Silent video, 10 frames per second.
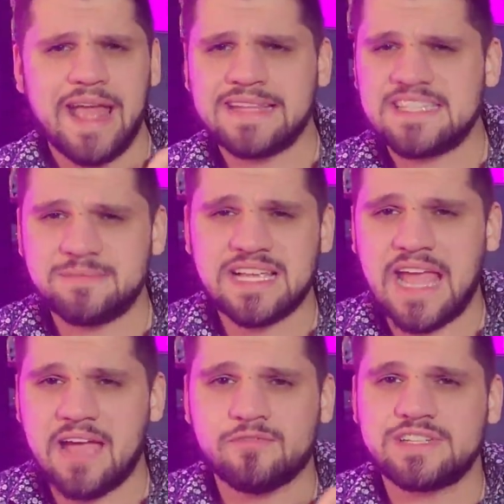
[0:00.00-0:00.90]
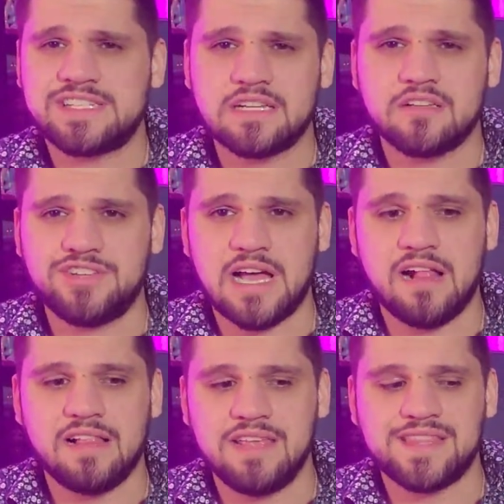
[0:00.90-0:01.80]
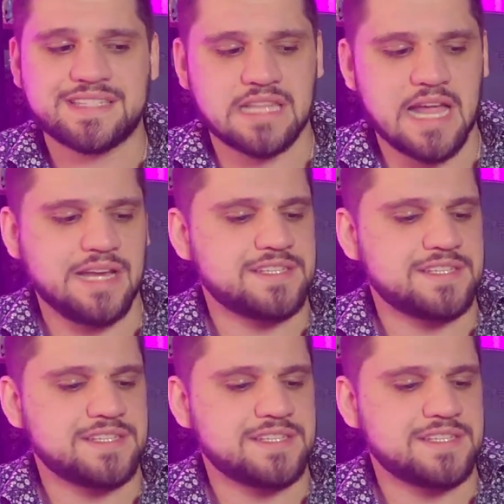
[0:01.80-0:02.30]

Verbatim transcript: It seems like every single doll in this line